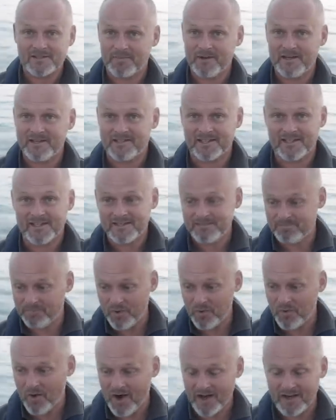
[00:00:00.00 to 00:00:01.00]
species,
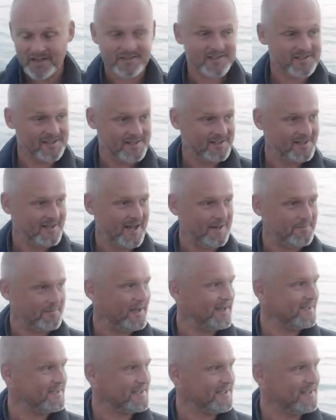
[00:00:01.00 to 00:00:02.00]
bull huss,
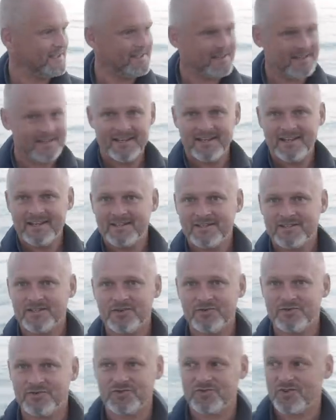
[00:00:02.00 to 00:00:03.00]
amazing.
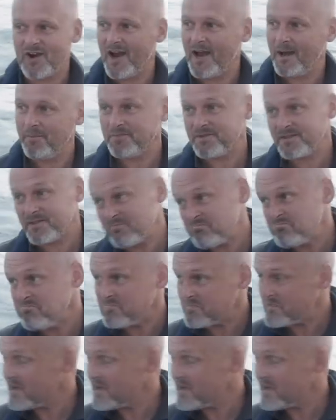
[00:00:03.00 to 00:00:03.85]
Two straps,